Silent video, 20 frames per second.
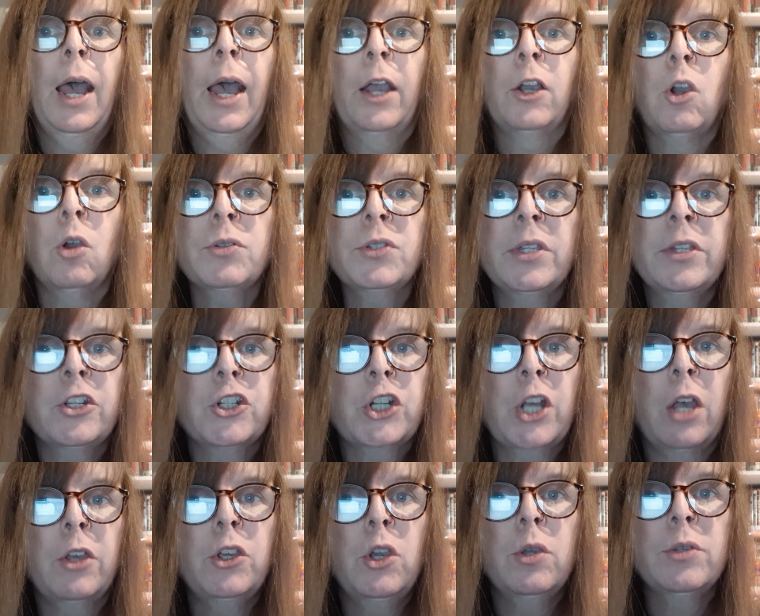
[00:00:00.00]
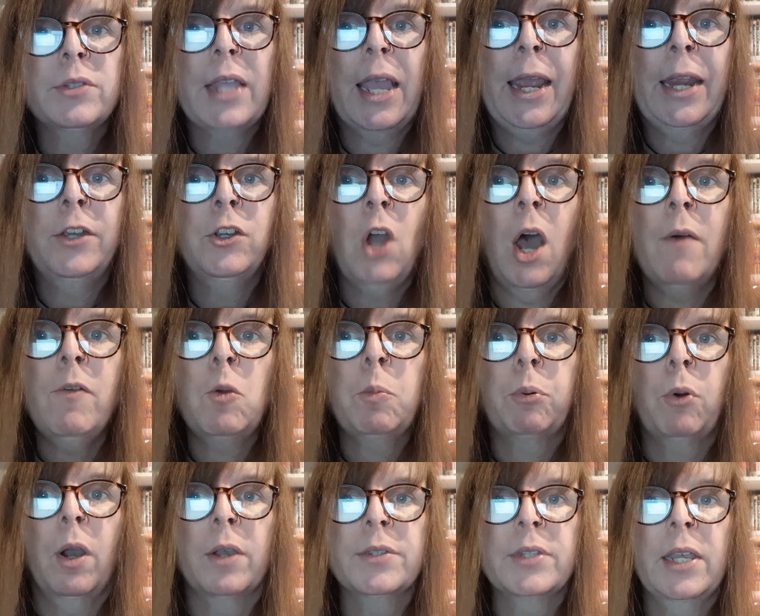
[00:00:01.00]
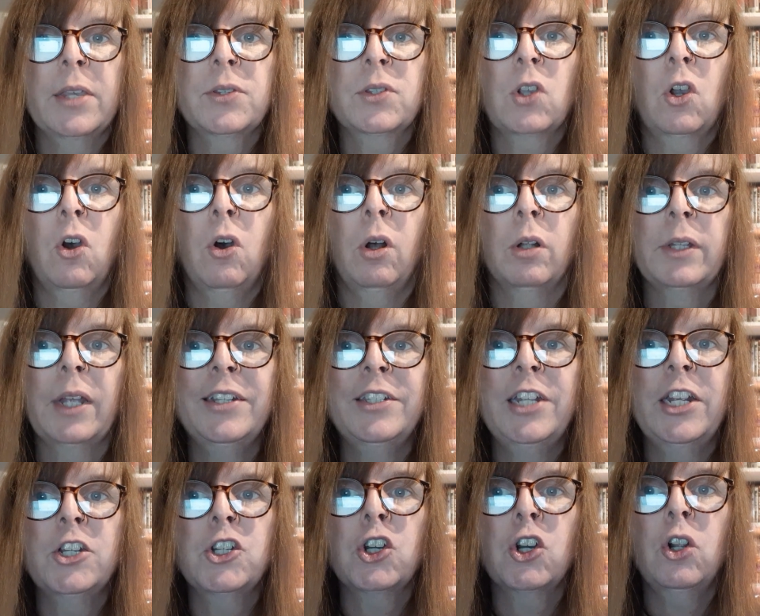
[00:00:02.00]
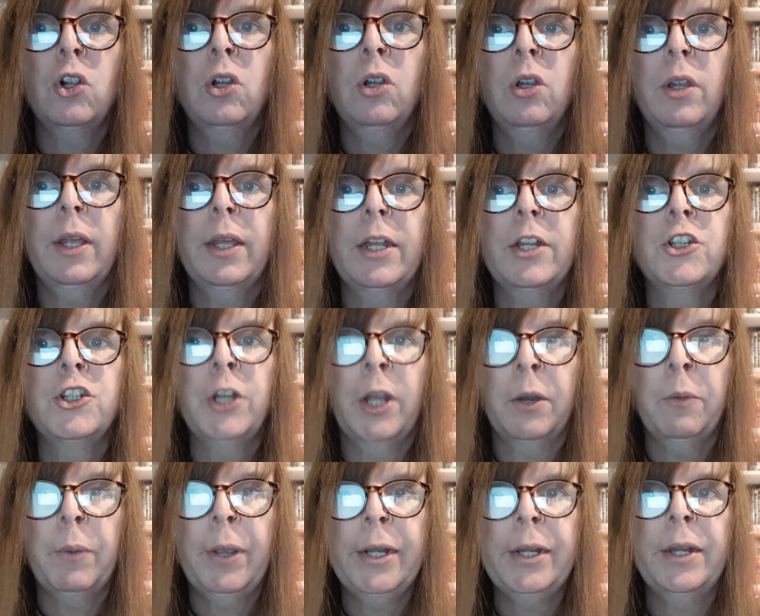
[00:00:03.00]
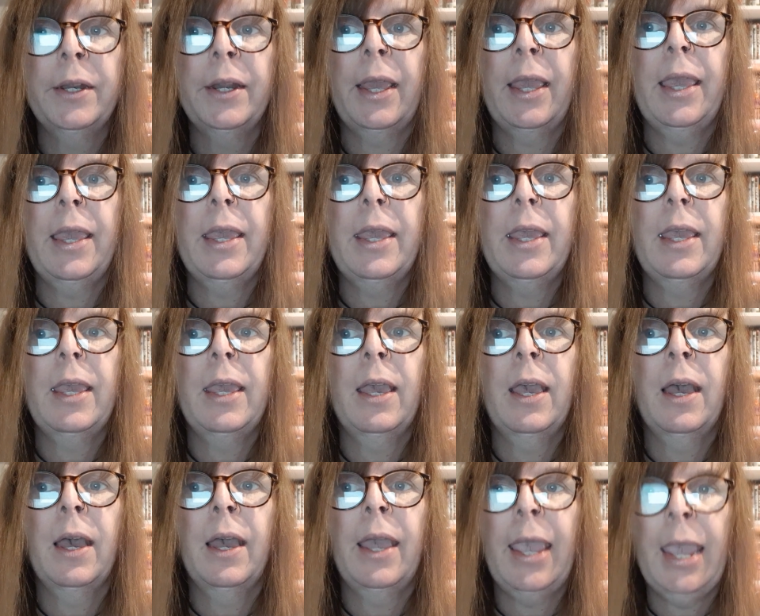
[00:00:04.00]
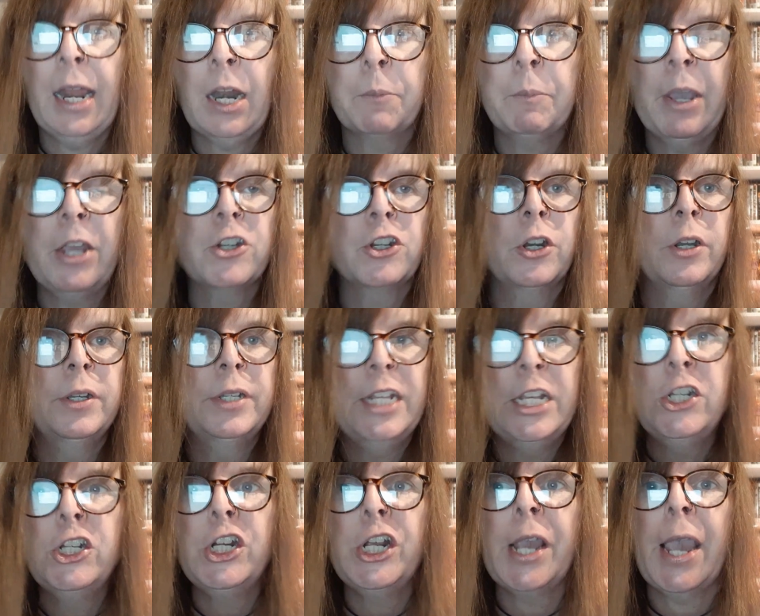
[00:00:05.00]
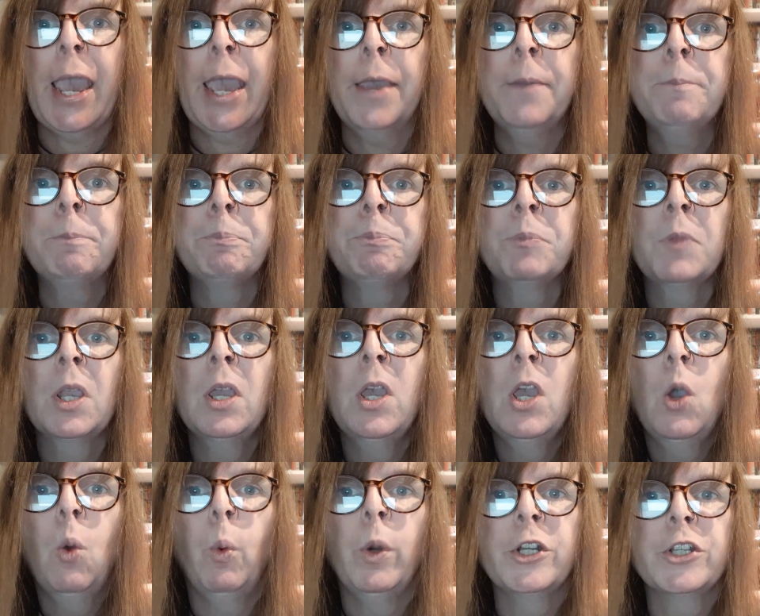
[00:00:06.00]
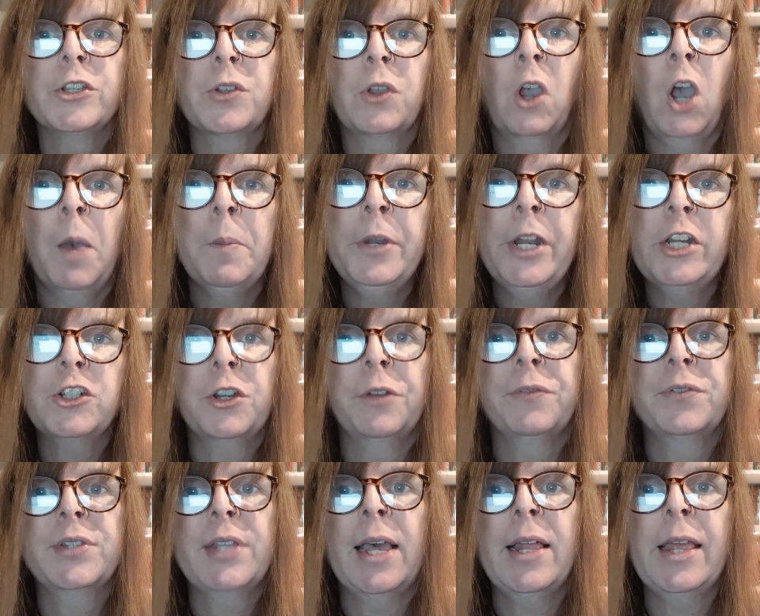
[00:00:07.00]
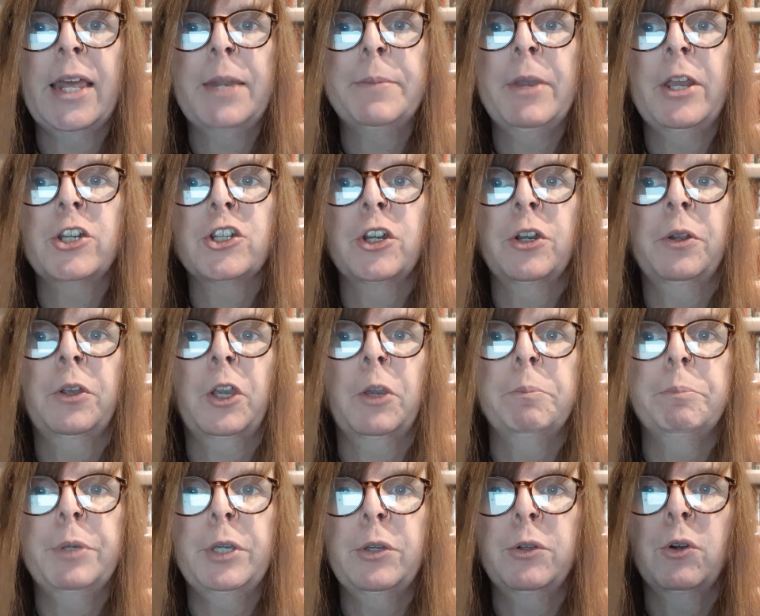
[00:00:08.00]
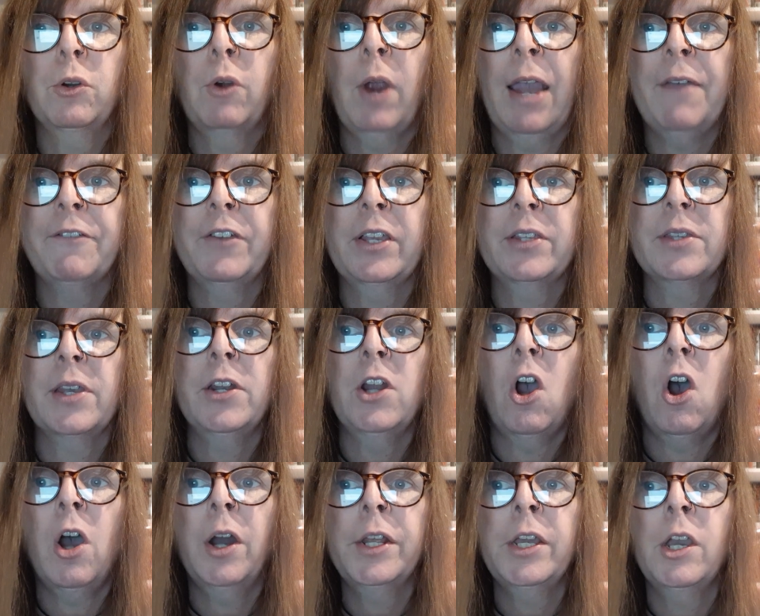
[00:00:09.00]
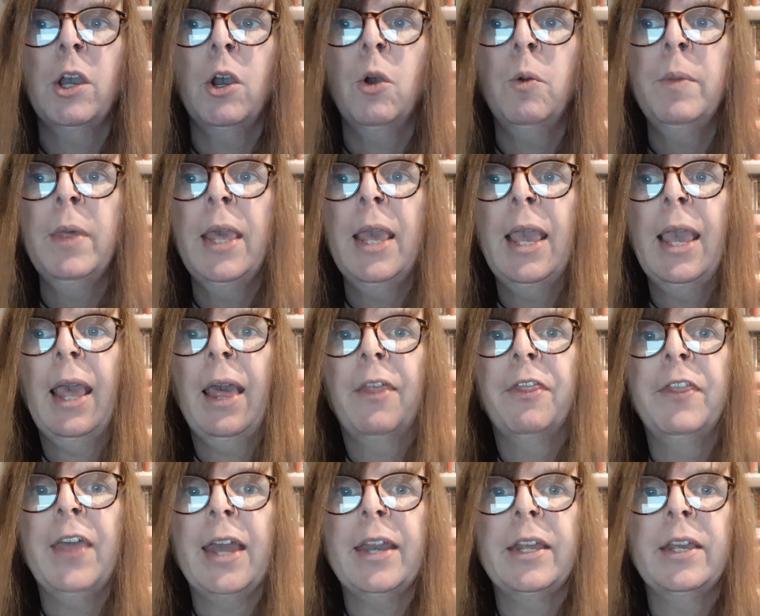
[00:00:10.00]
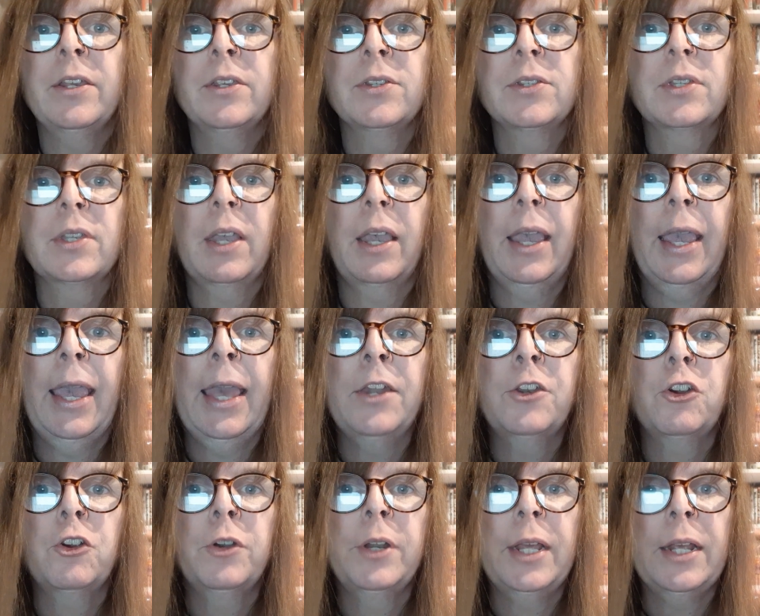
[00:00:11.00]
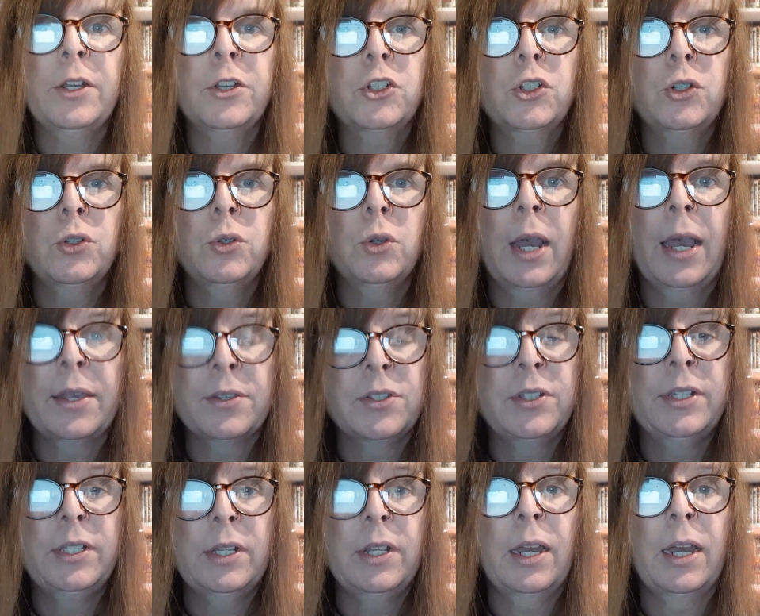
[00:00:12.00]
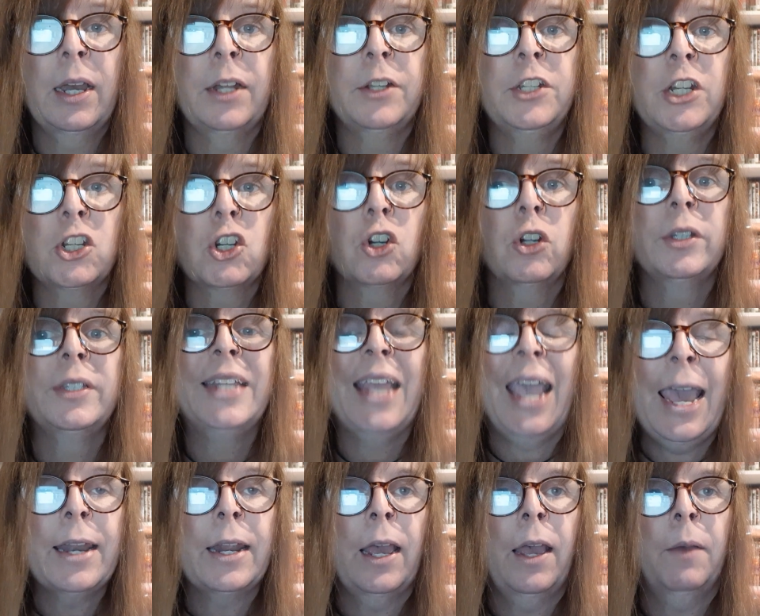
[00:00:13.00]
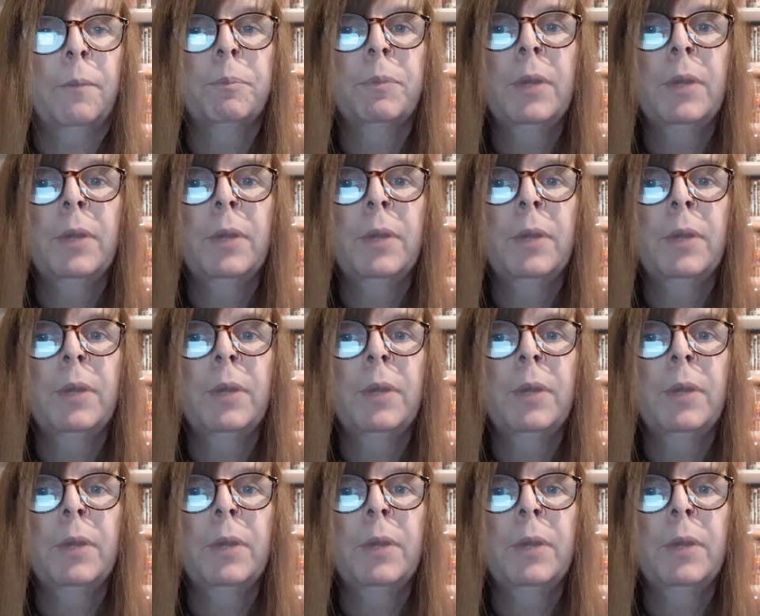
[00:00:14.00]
Ghost in the Shell used a novel process called digital generated animation, DGA, which is a combination of cell animation, computer graphics, and audio that is entered into as digital data.